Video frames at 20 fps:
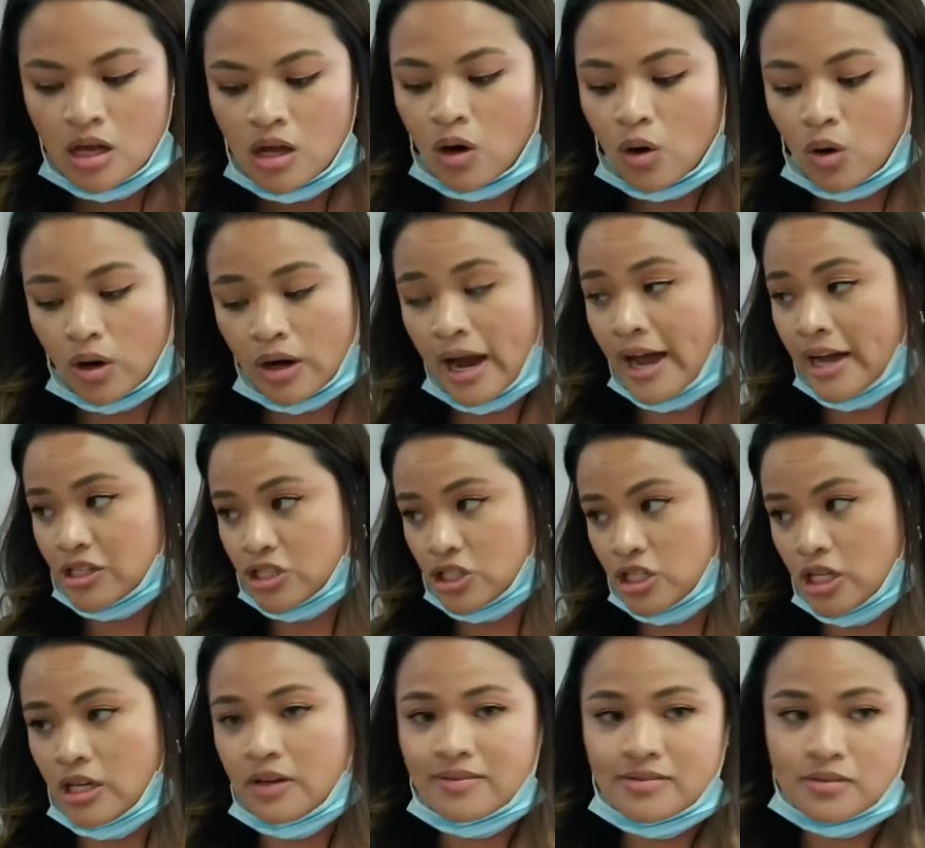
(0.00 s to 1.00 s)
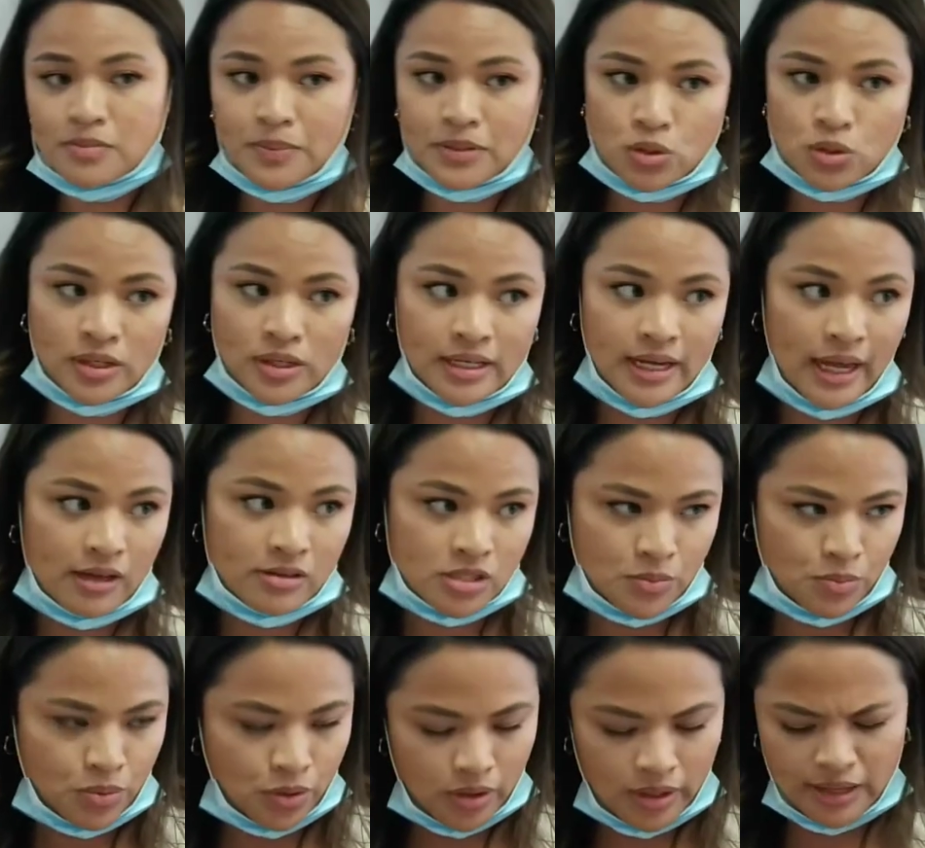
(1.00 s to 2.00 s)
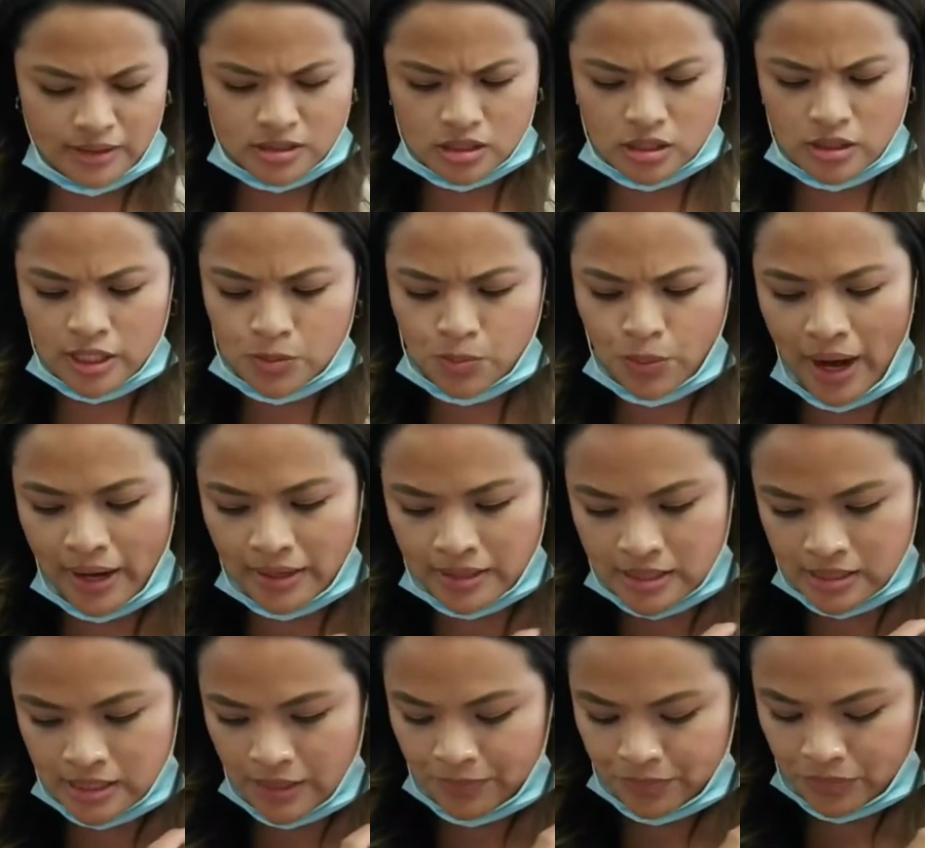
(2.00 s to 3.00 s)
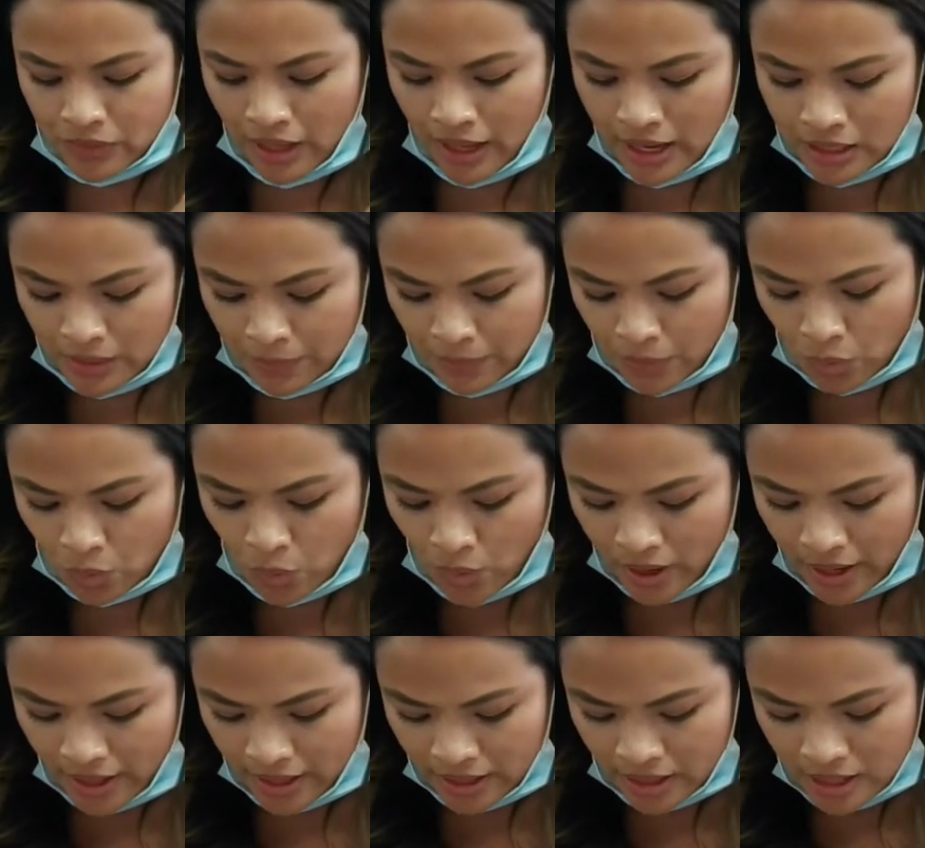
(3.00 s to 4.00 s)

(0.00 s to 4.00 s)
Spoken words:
Or adjectives between nouns and pronouns. So let's practice it. Okay? Number 1.